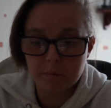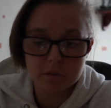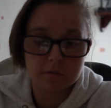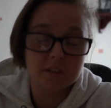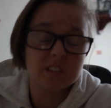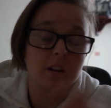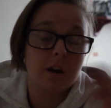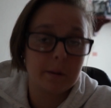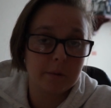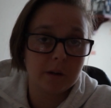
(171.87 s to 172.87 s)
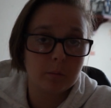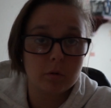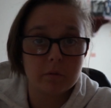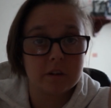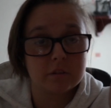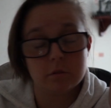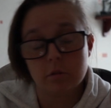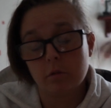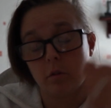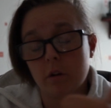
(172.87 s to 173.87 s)
which obviously is not happening anymore thanks to
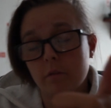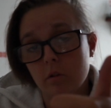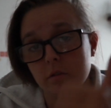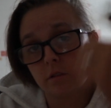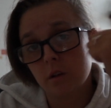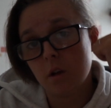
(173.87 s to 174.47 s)
coronavirus.